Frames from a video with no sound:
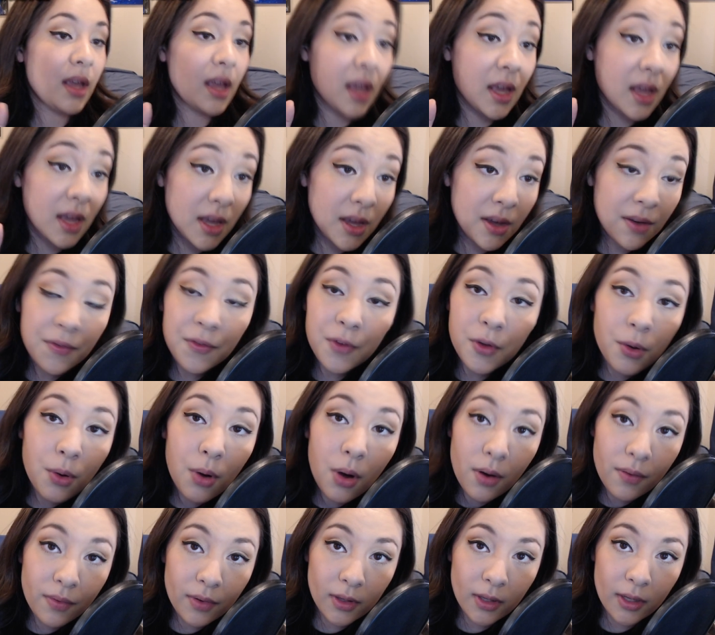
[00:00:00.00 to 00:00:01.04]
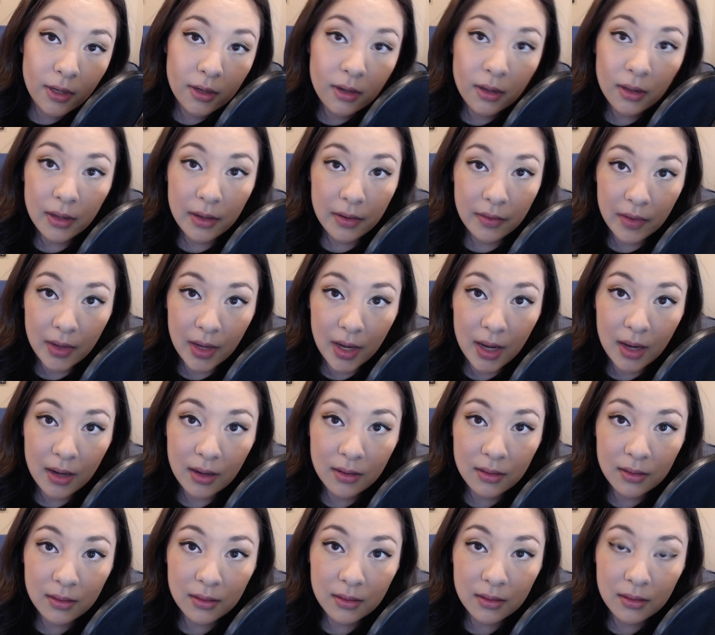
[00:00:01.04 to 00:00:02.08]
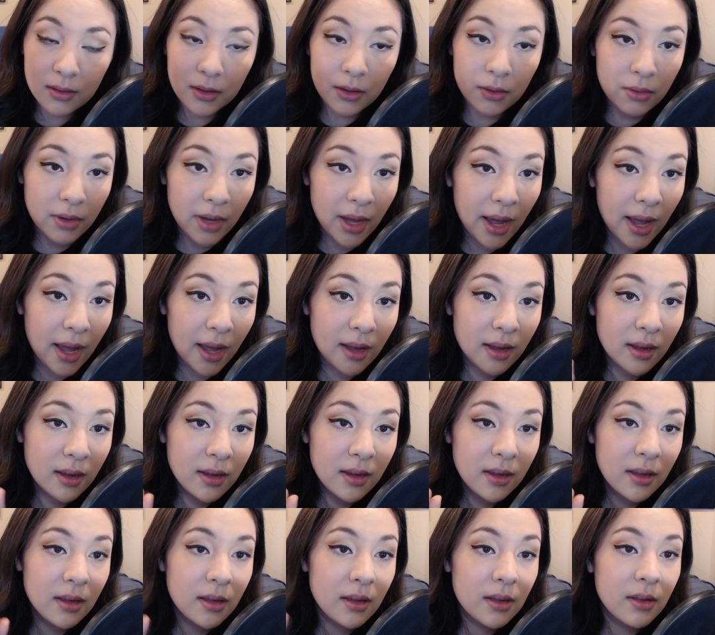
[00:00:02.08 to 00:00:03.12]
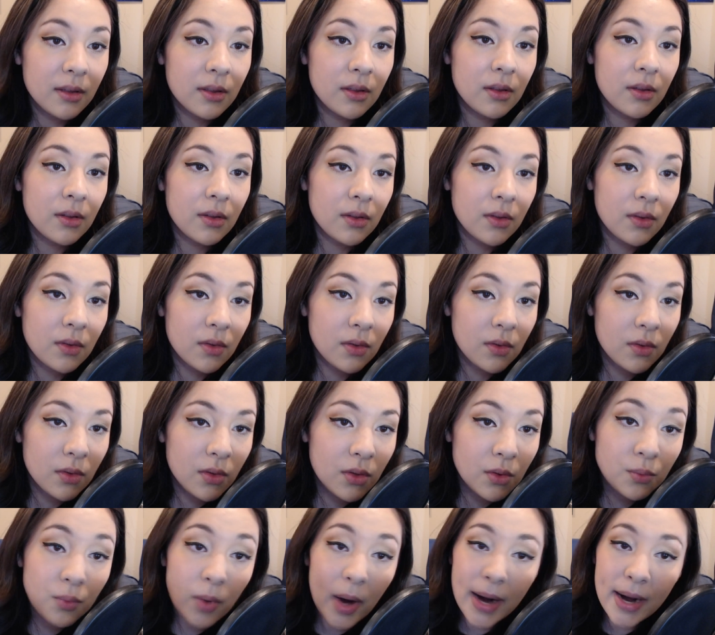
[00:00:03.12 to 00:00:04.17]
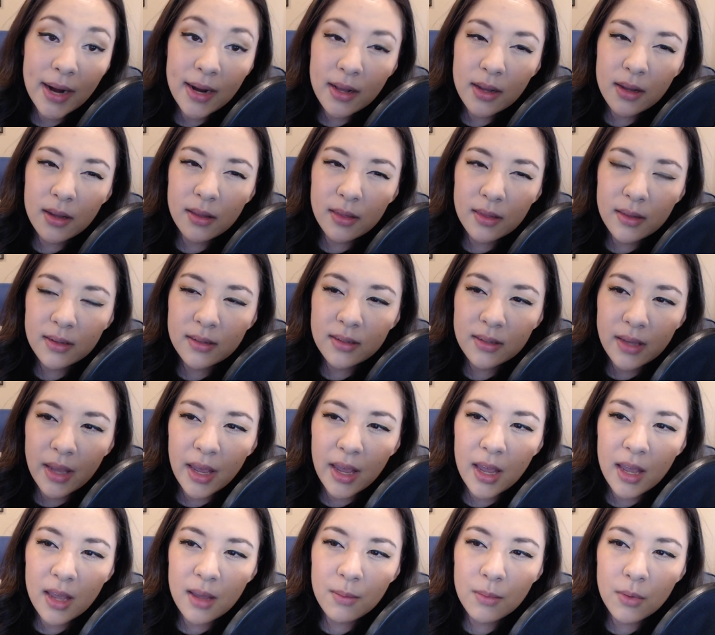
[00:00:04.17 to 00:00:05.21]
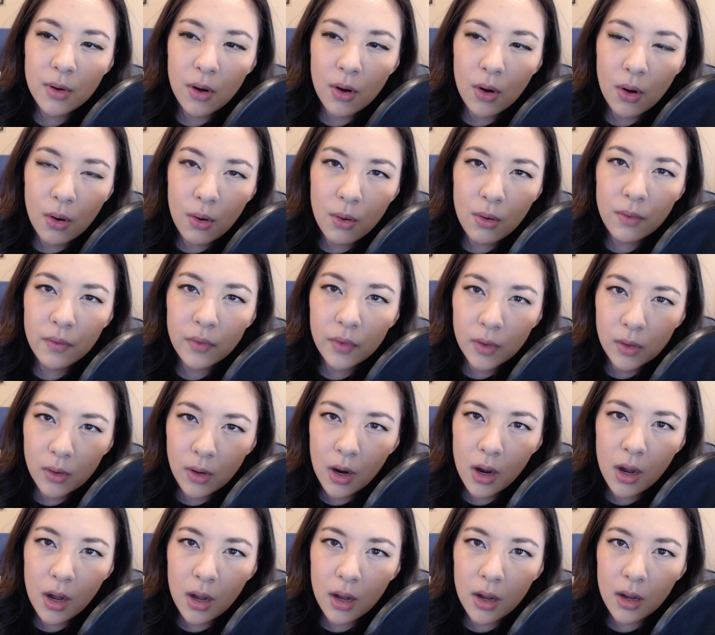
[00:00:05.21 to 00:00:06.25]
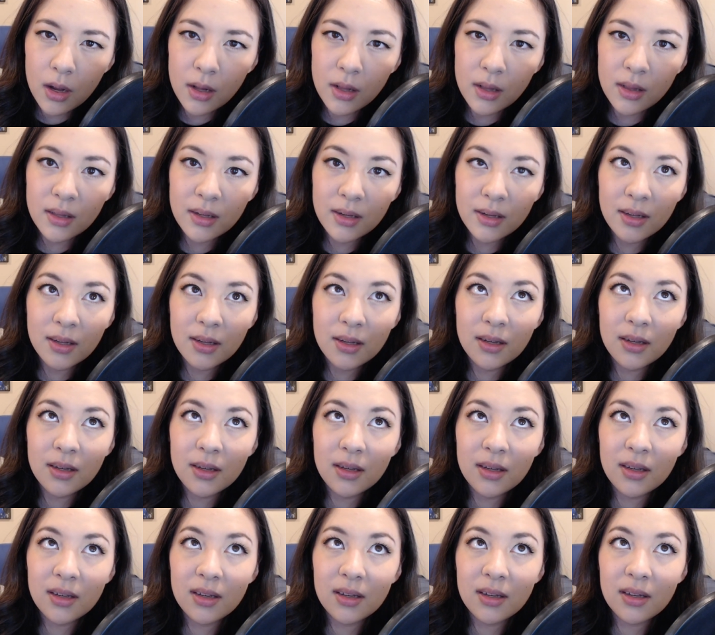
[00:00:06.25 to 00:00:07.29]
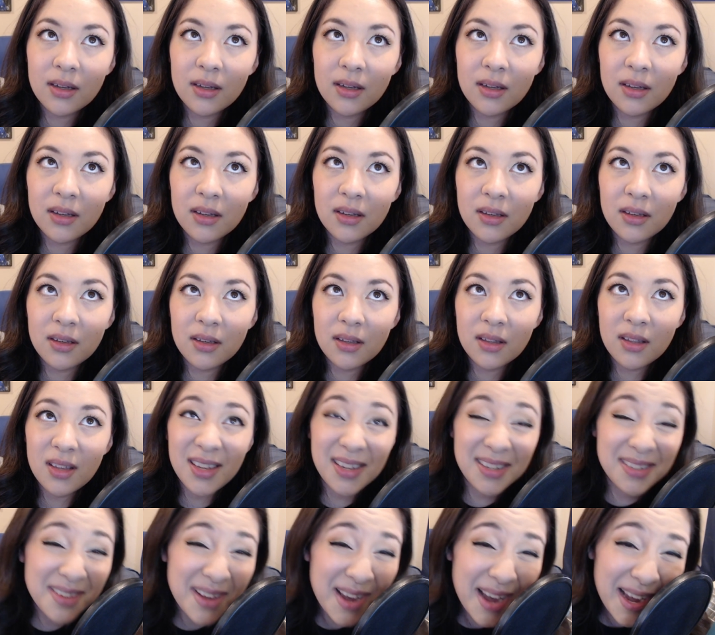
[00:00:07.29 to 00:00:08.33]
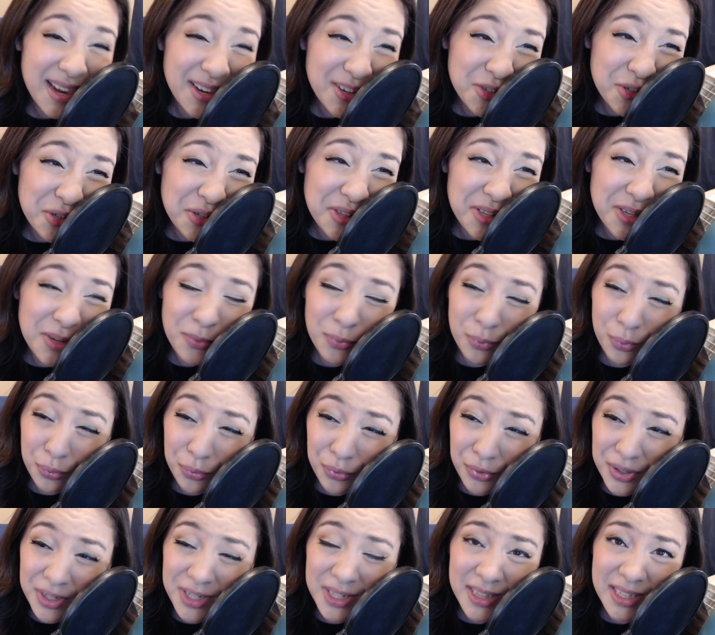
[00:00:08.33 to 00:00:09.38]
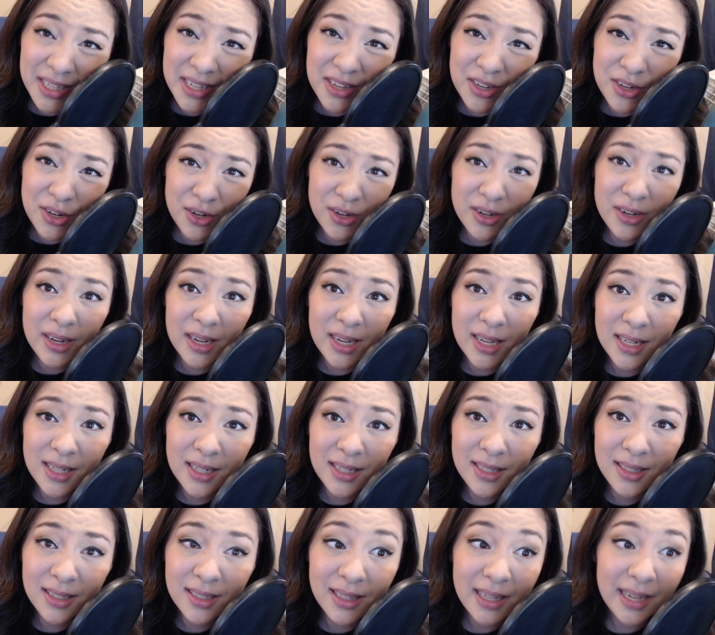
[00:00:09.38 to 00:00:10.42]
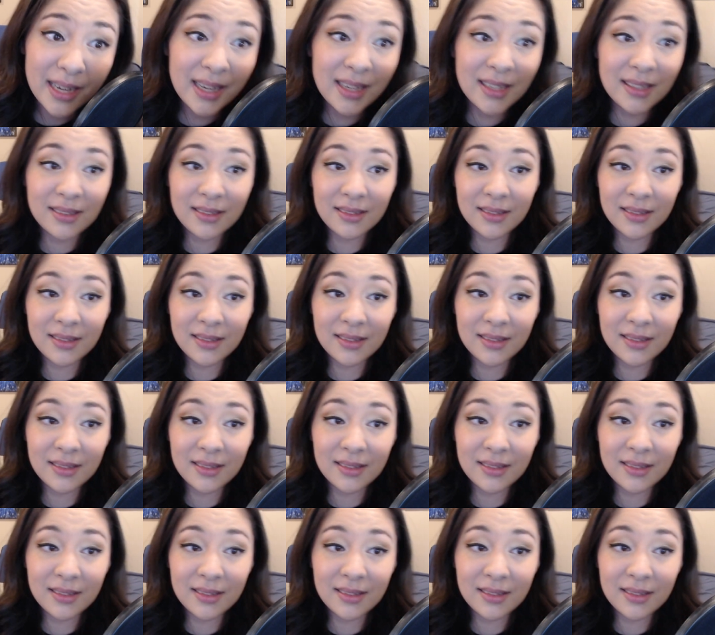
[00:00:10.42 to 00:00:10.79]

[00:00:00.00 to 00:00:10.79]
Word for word: if you overlook Olivia, okay, the writing in this game overall is actually really good. Like,